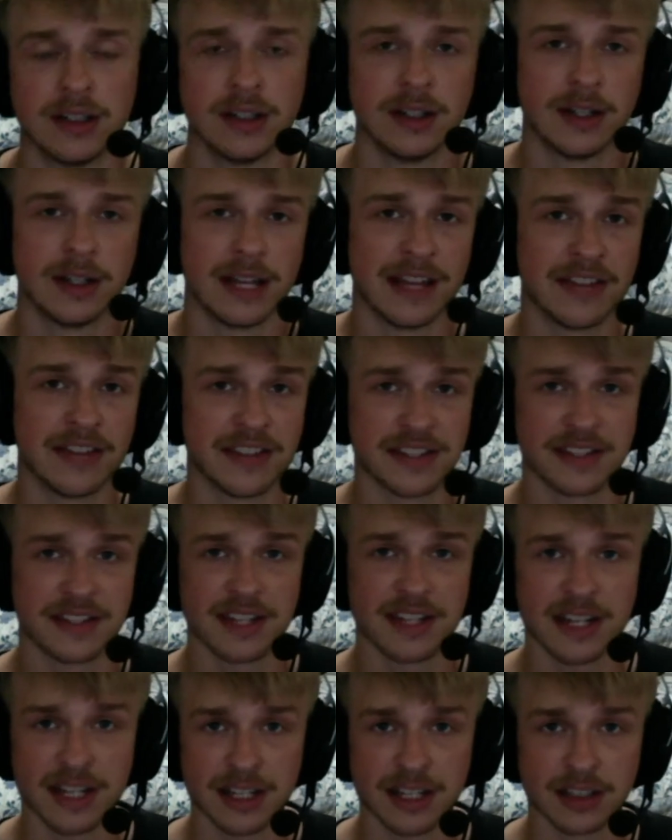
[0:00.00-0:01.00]
in the
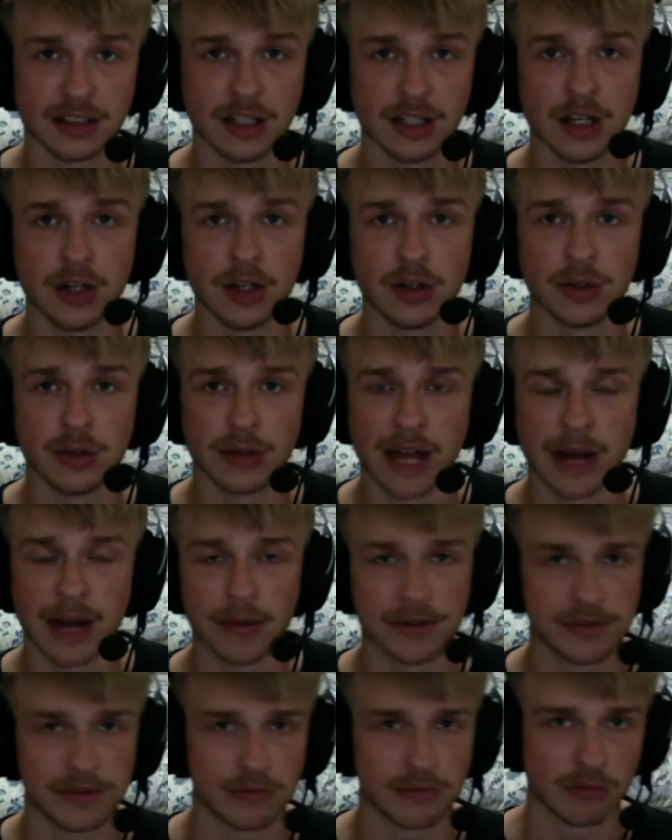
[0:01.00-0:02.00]
city alone, I
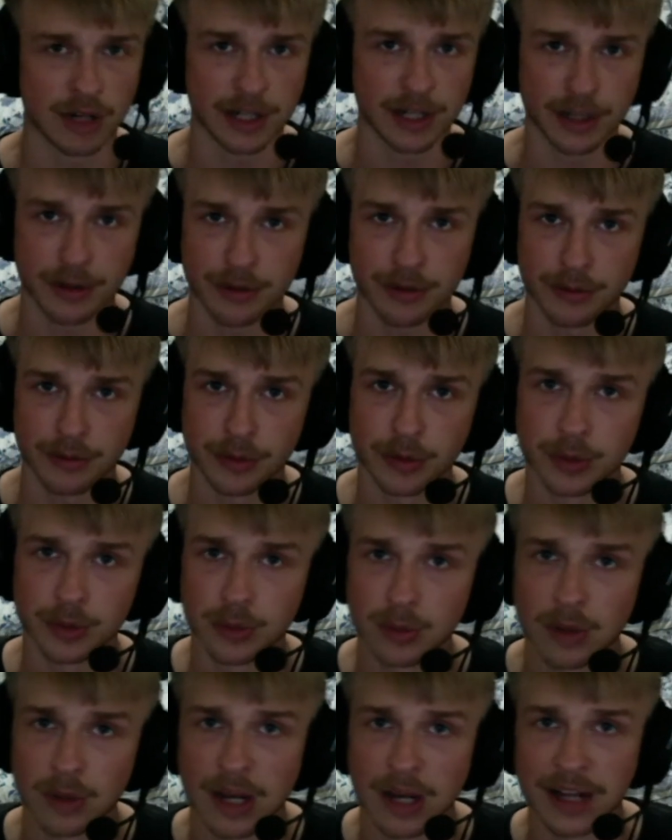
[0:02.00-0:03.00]
was running through,
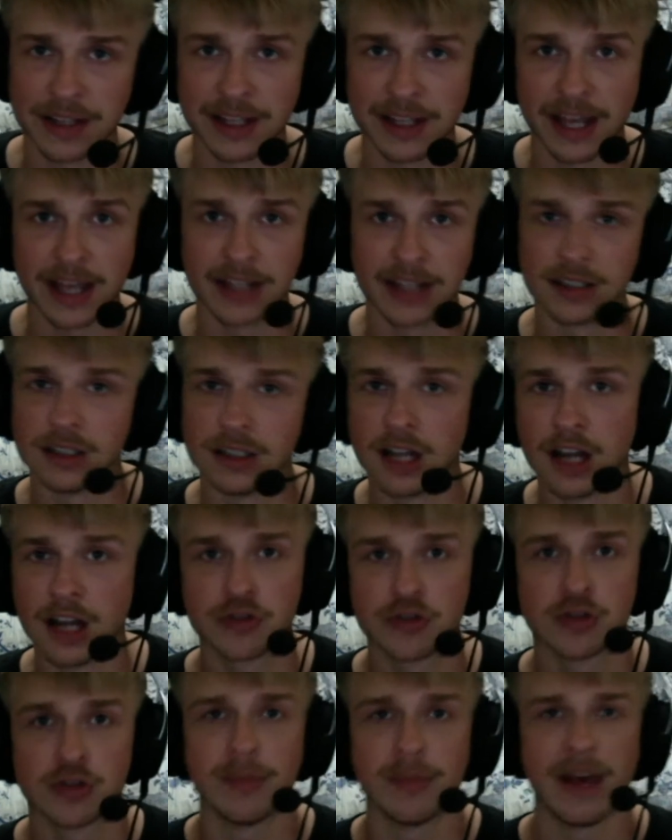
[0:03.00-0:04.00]
again,
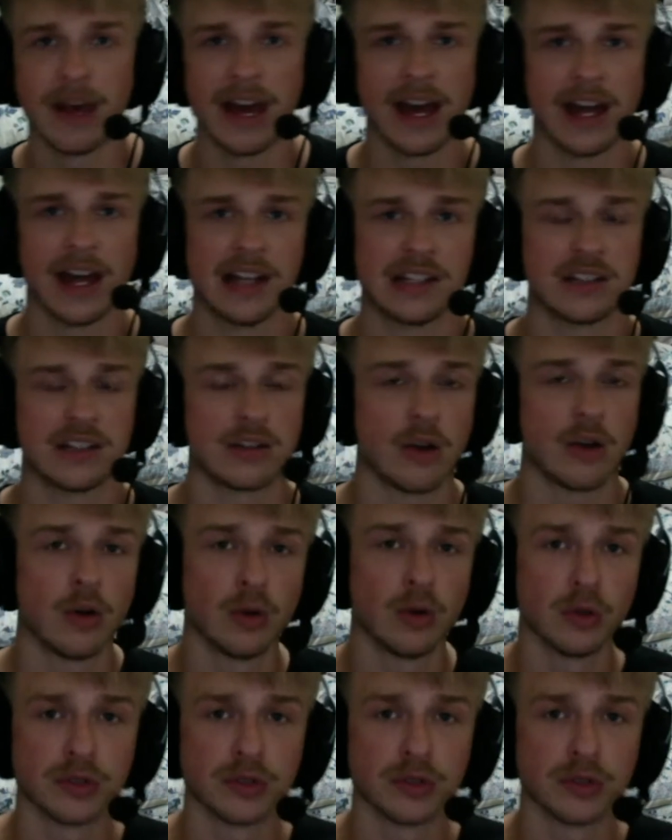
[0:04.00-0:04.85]
laundromats, old